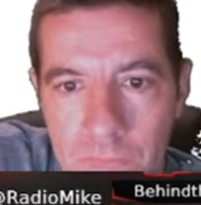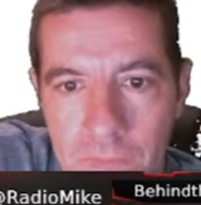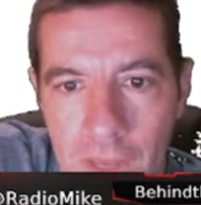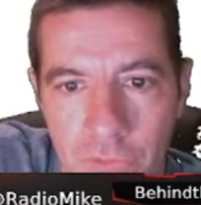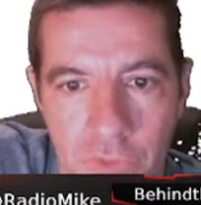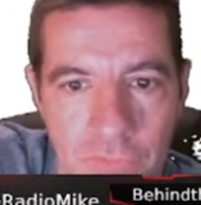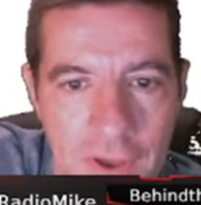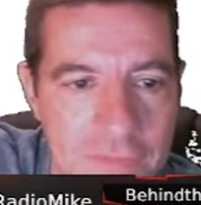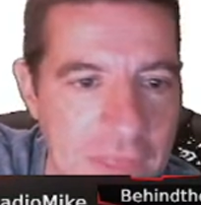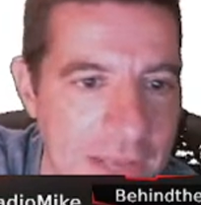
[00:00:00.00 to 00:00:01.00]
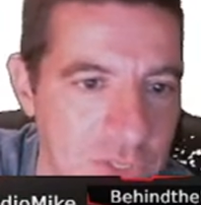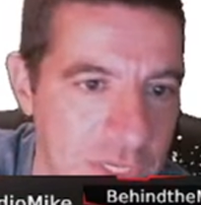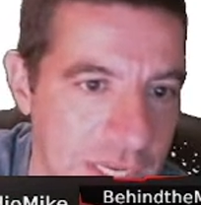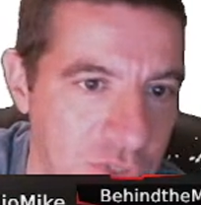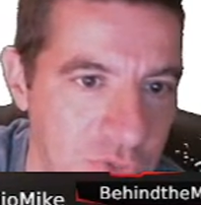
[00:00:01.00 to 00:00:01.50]
105,000
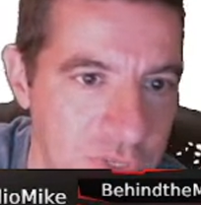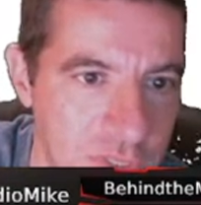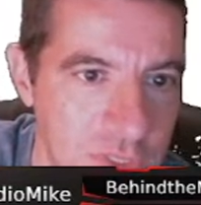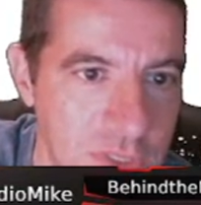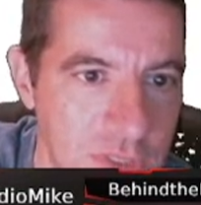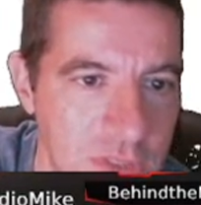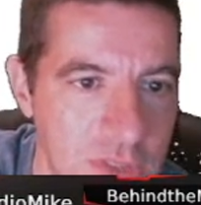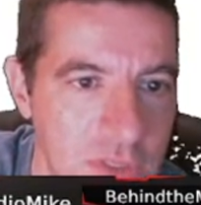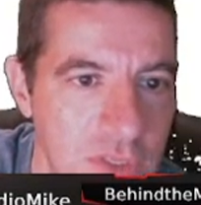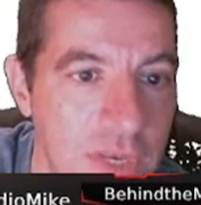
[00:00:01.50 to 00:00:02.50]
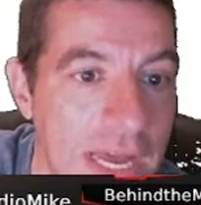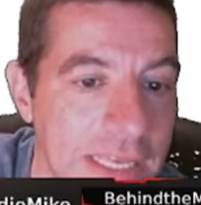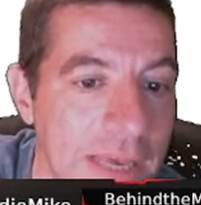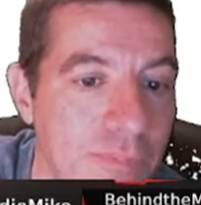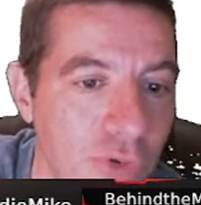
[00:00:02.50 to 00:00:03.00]
entries. You got to
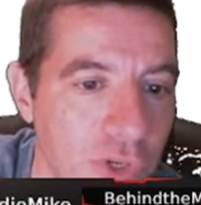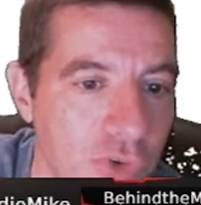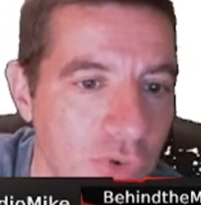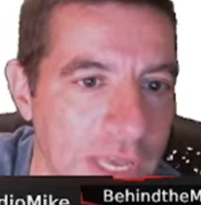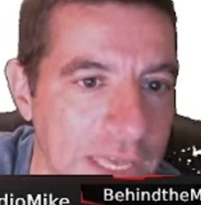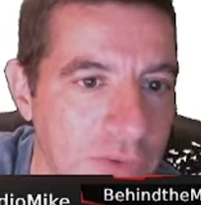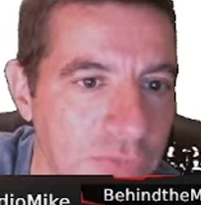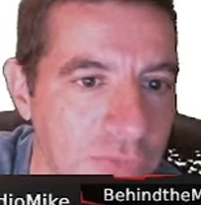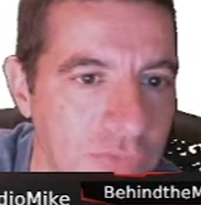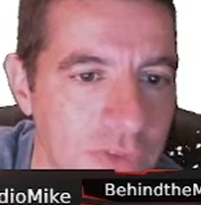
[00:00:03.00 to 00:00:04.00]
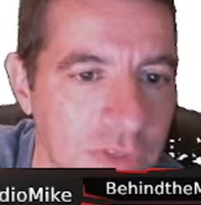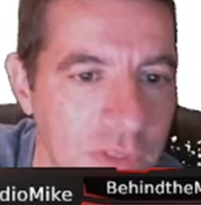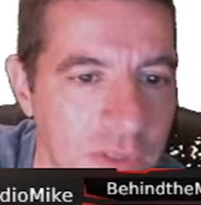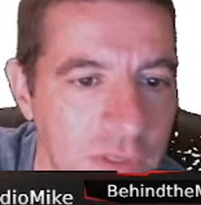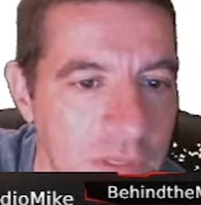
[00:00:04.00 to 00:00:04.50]
get pretty creative.
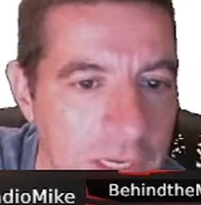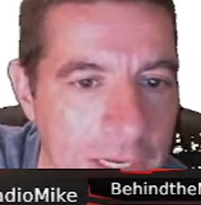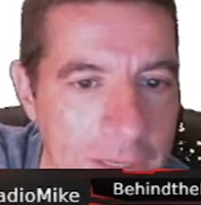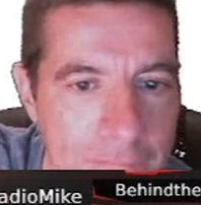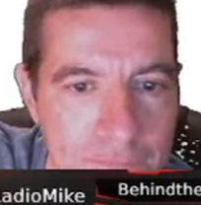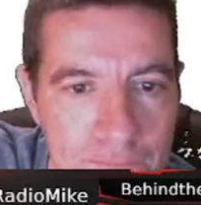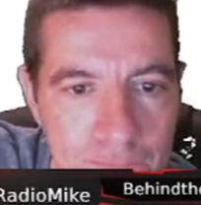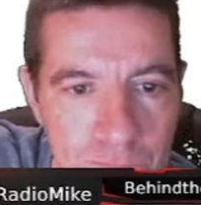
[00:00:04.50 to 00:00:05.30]
But